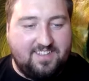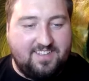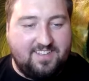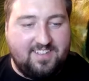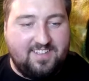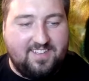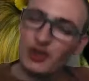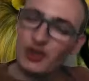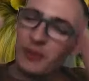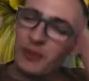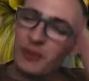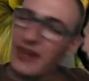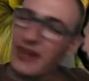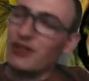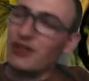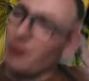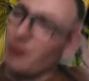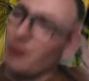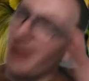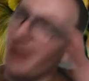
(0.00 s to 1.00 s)
so just
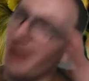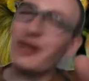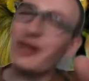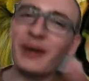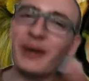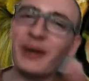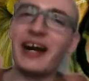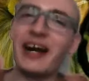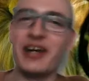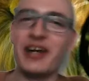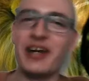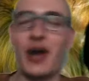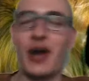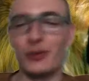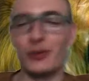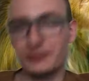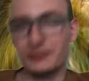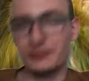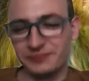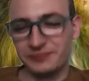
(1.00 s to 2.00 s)
imagine where you are
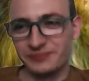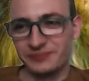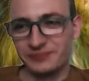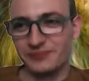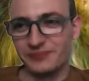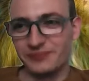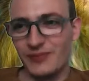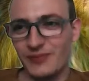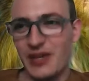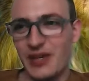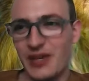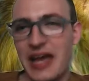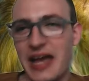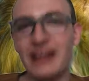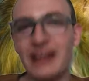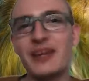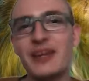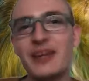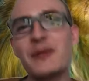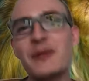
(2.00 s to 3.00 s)
now,
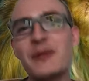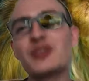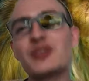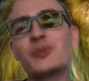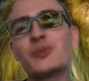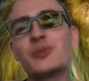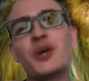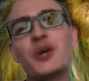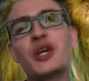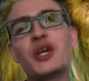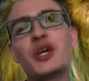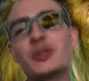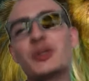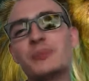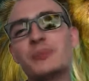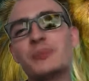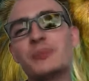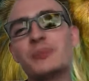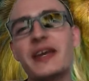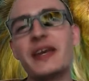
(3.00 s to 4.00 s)
and then imagine where you
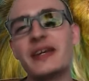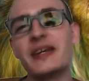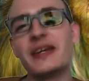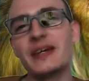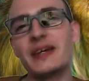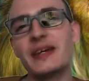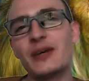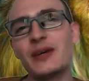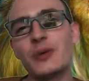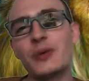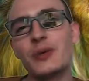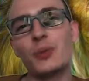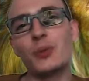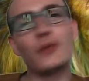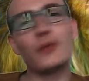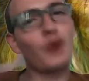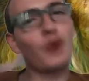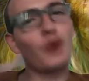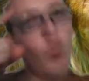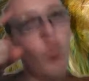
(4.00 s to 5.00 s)
could be
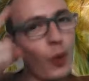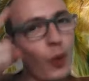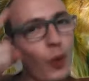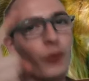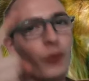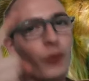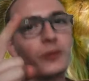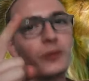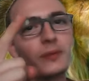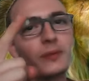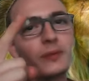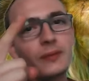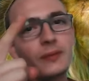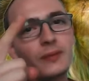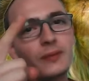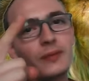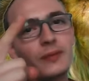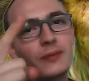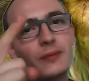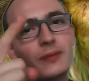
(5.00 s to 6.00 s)
with not one
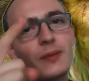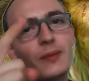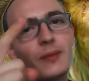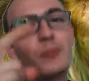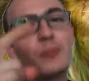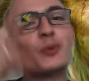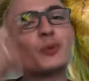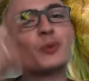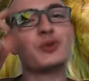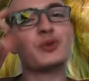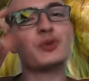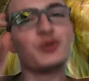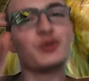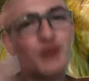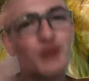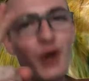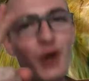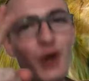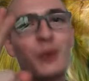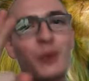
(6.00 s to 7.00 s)

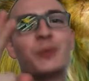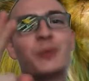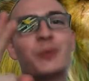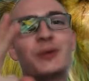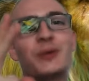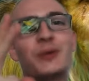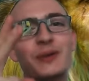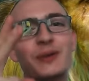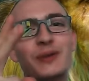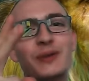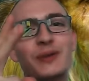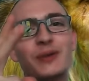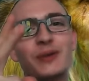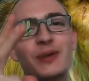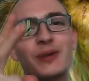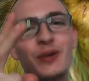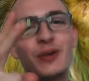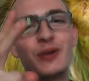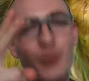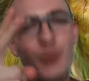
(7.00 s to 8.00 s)
two
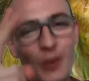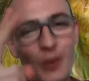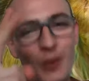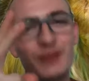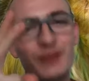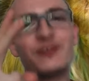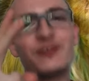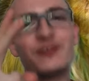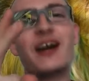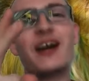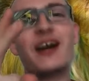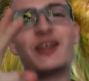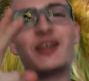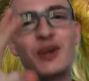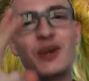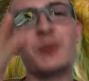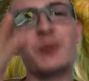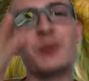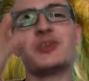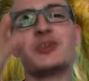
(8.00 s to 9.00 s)
qualified
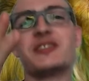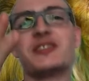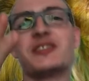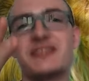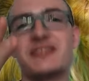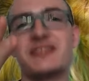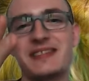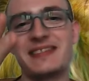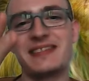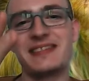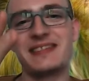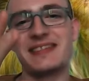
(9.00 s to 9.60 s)
coaches.